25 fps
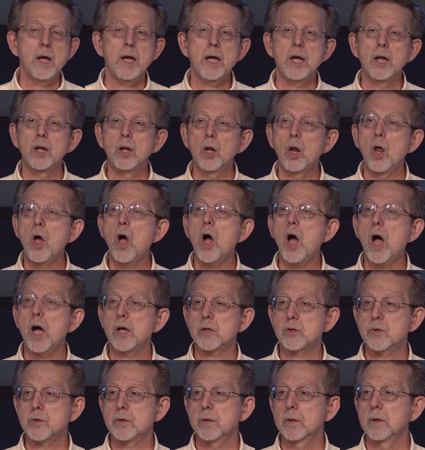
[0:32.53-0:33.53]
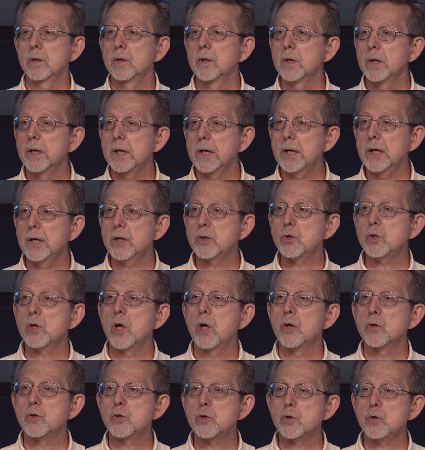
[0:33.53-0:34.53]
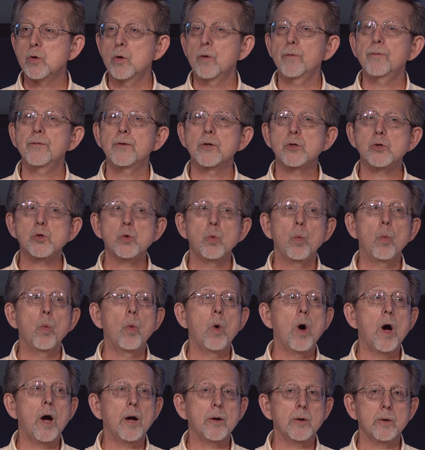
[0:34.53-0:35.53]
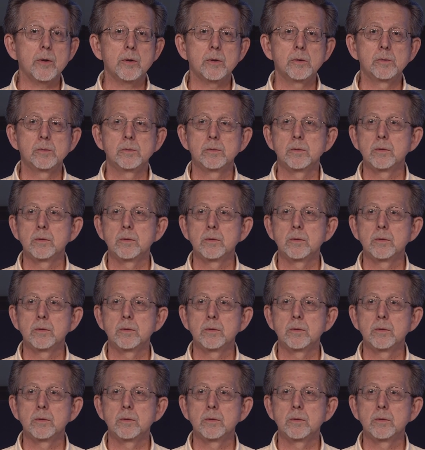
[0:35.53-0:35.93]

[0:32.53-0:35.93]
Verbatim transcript: and lost its surface water.